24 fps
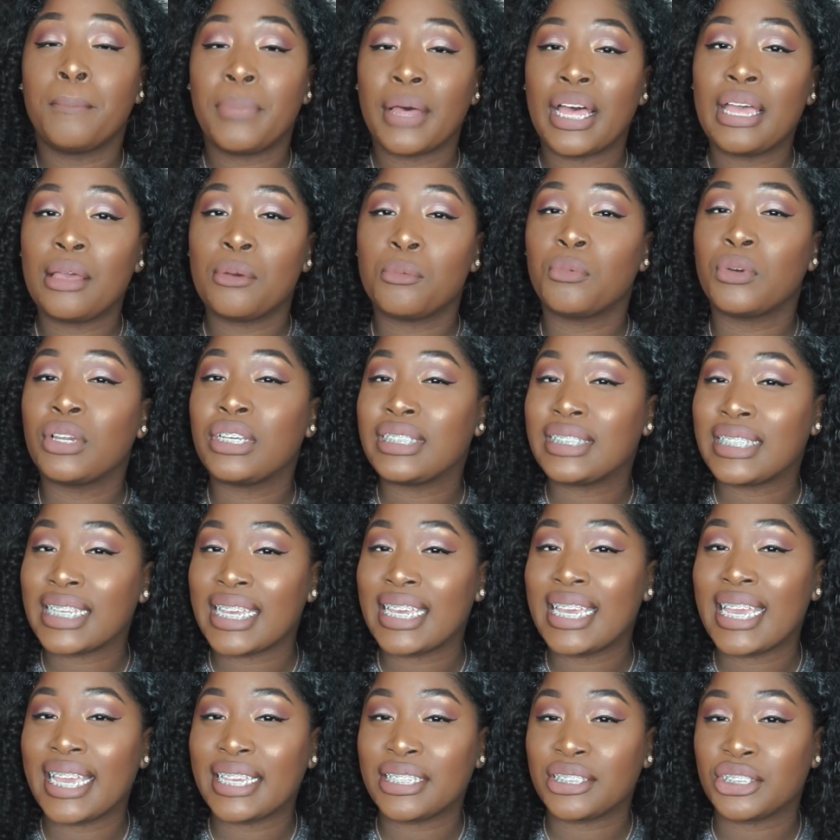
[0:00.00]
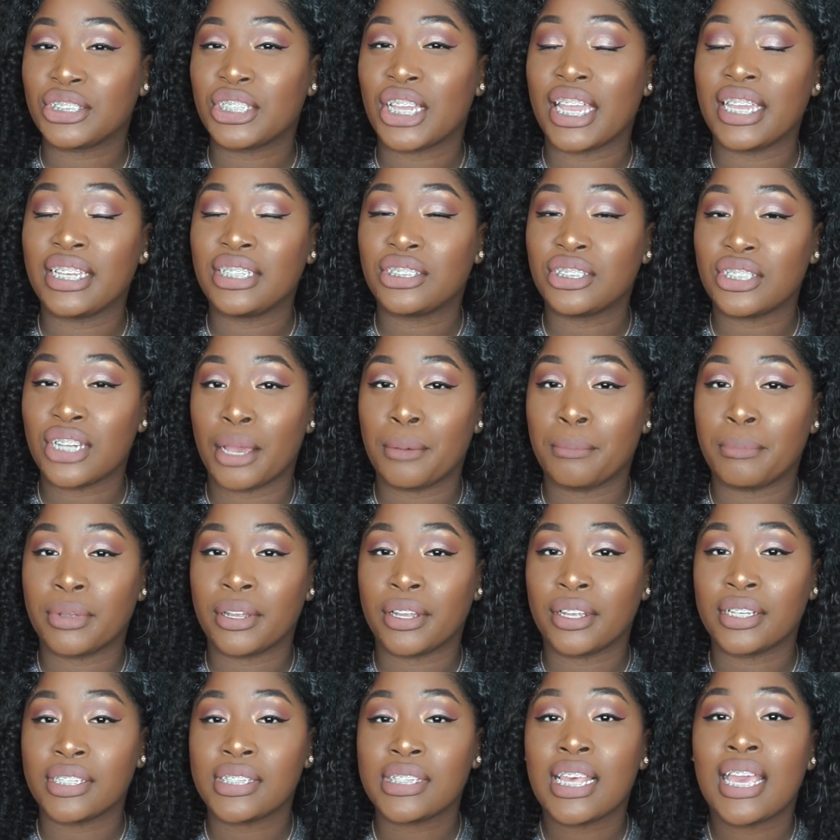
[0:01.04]
But we did exchange
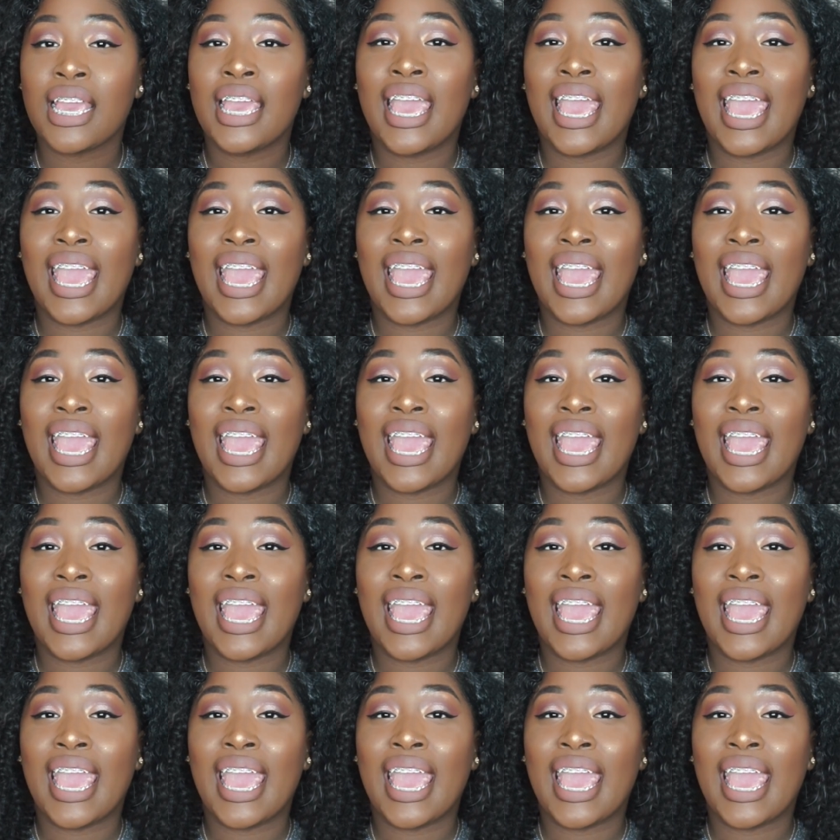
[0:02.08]
numbers